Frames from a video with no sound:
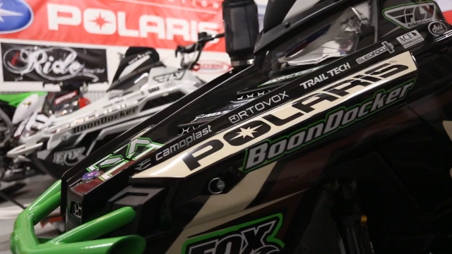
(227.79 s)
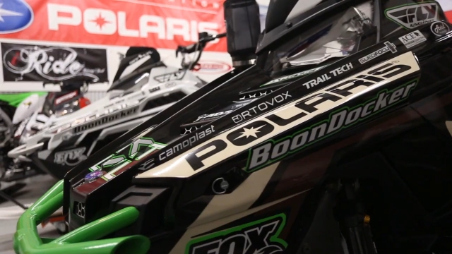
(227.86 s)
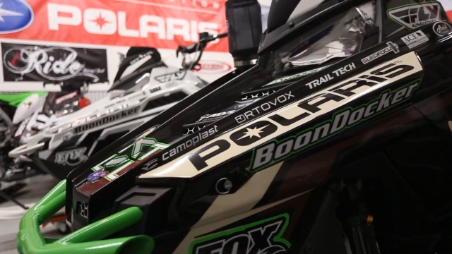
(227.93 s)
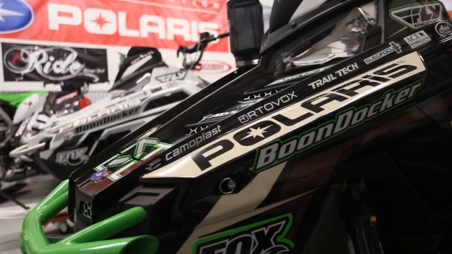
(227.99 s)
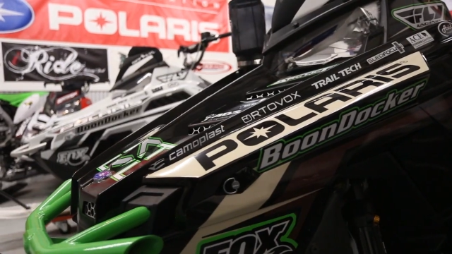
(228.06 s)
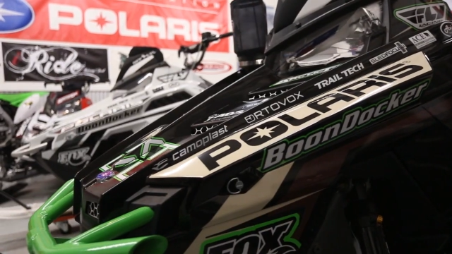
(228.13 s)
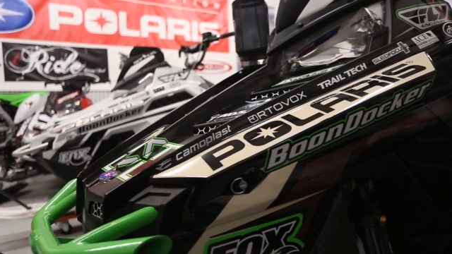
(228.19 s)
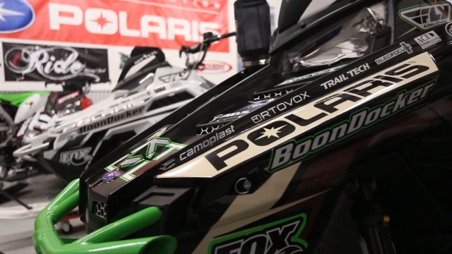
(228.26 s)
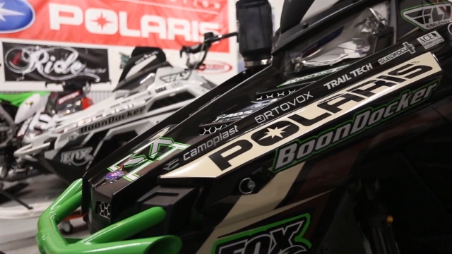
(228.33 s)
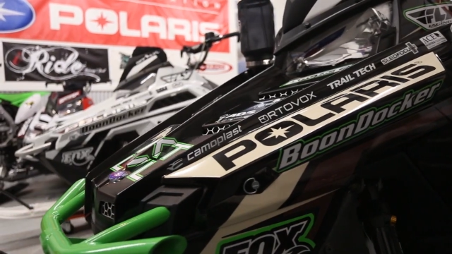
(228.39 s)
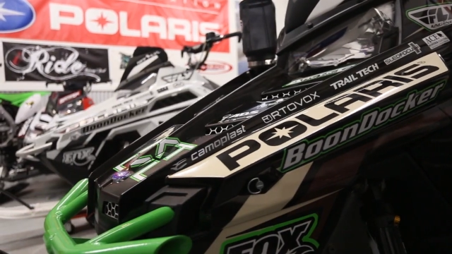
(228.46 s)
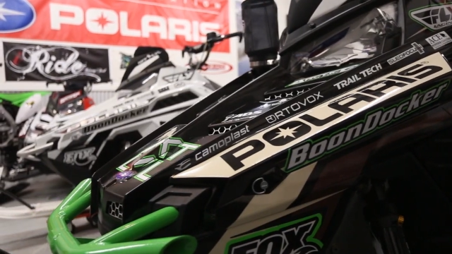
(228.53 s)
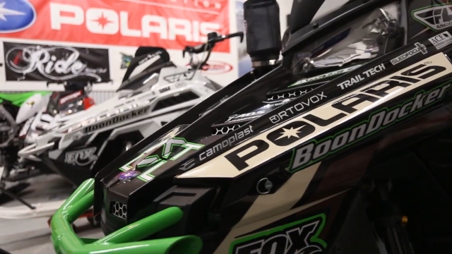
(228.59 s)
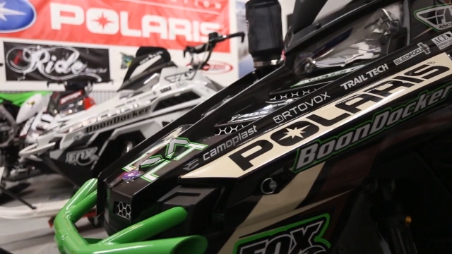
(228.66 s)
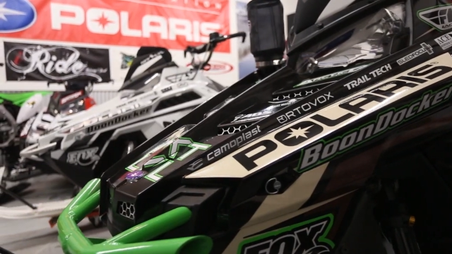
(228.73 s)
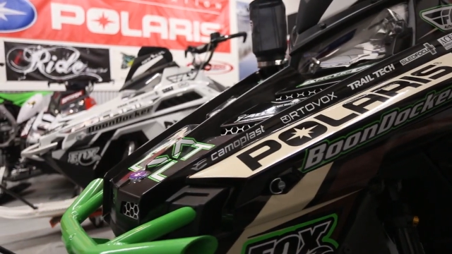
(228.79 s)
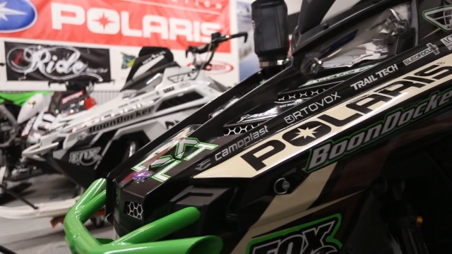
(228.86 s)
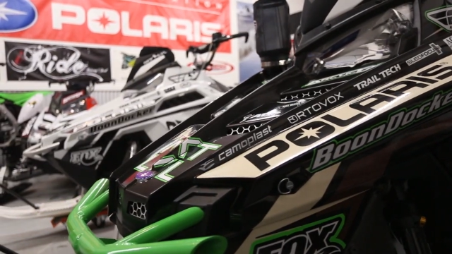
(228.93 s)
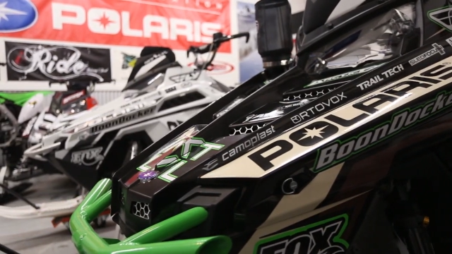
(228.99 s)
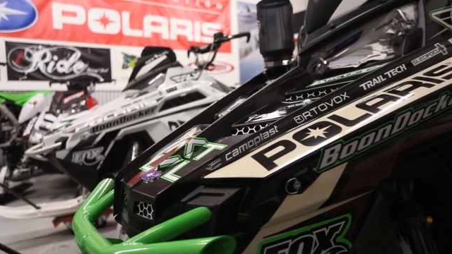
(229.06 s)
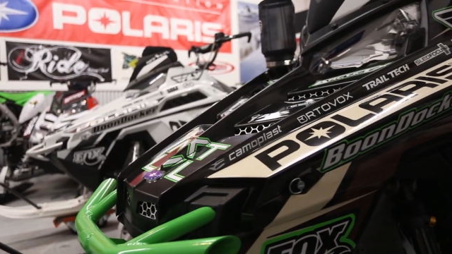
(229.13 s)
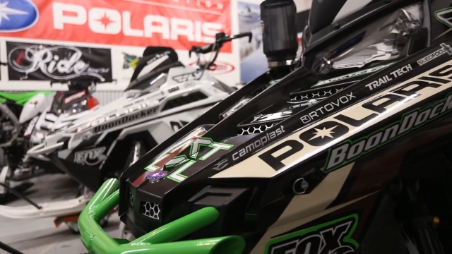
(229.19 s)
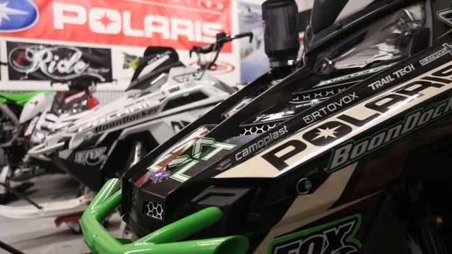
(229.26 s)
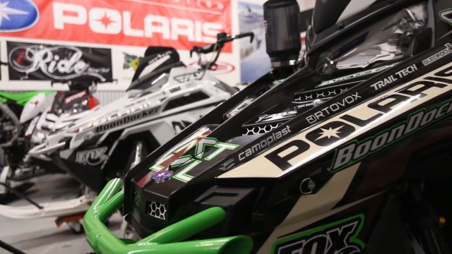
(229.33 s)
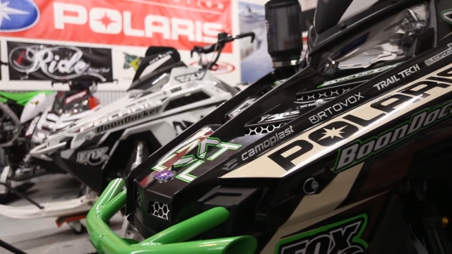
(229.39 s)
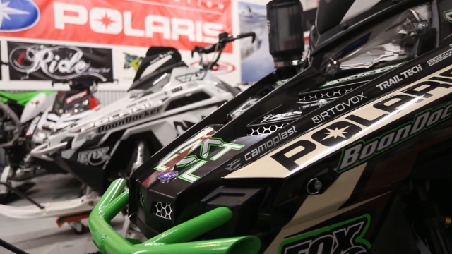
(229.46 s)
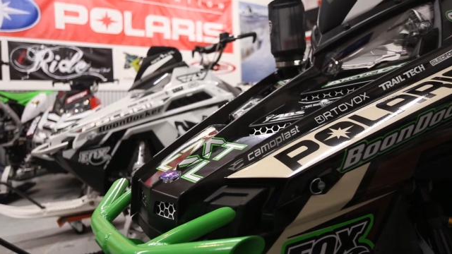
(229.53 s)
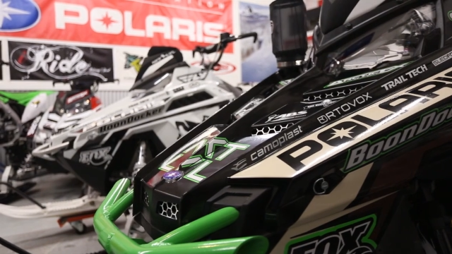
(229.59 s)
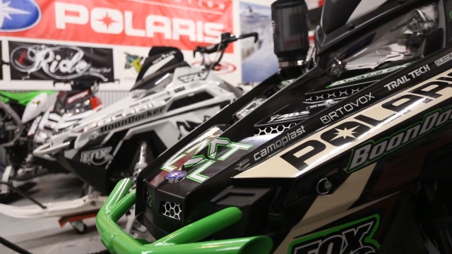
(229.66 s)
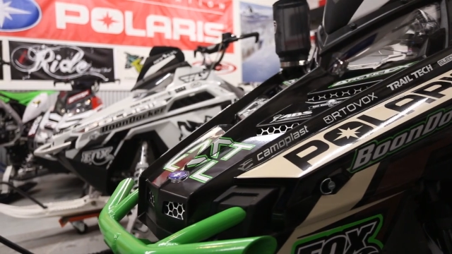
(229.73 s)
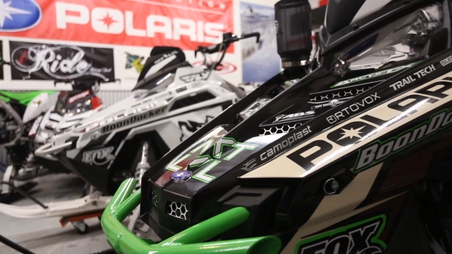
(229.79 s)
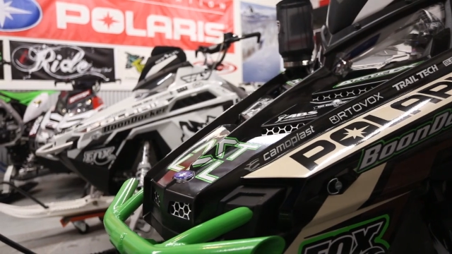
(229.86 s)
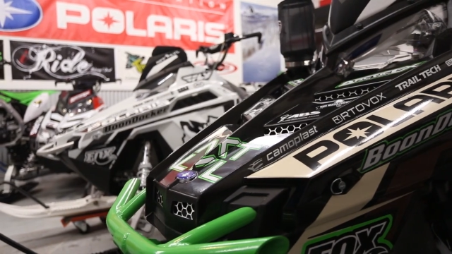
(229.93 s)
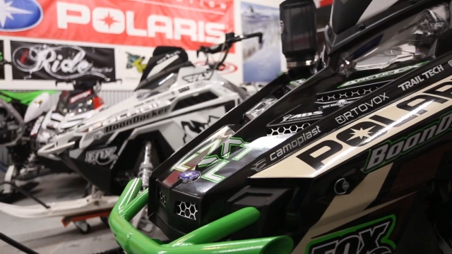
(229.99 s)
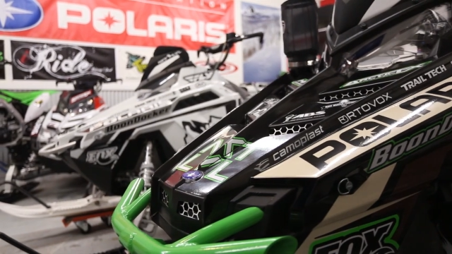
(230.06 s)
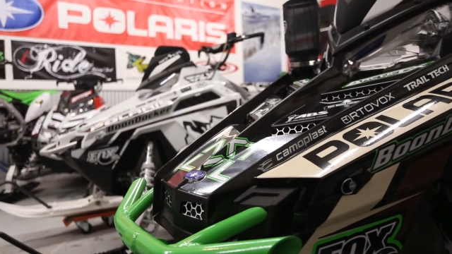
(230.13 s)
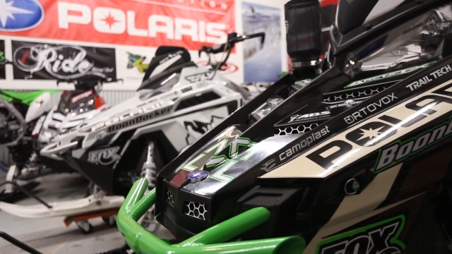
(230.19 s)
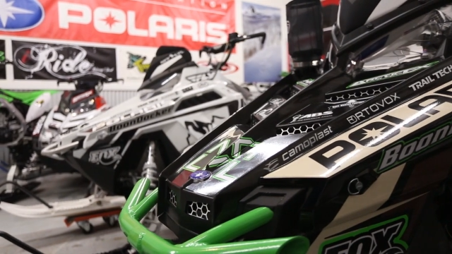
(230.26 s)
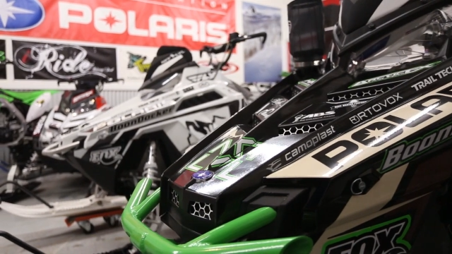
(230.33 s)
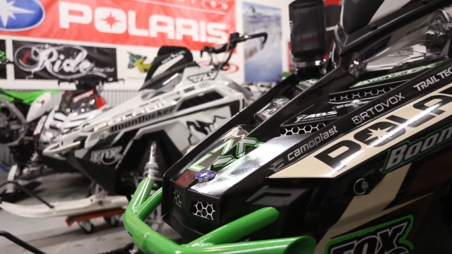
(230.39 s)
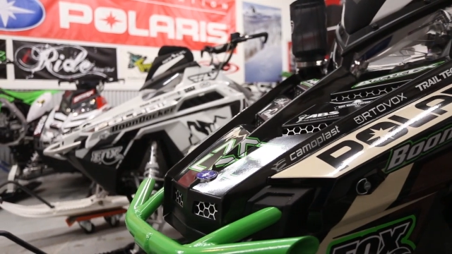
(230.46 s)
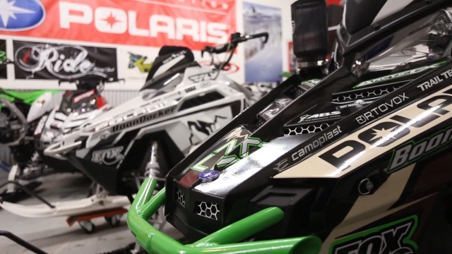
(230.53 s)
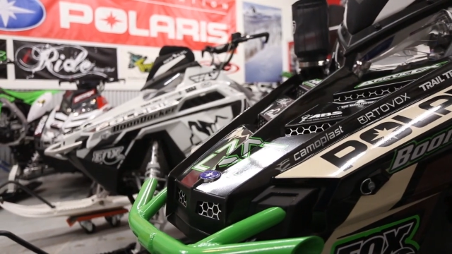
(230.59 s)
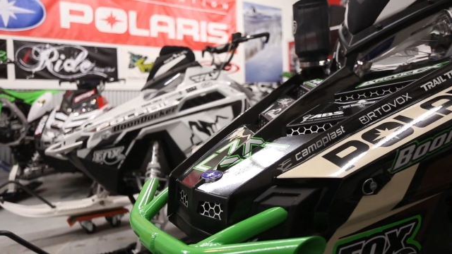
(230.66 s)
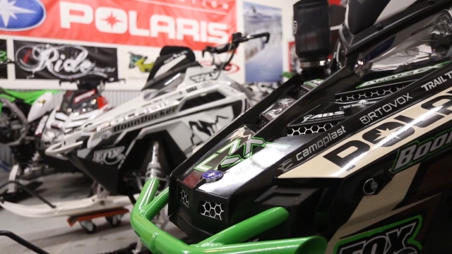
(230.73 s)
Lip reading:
No face is visible, so there are no lips to read.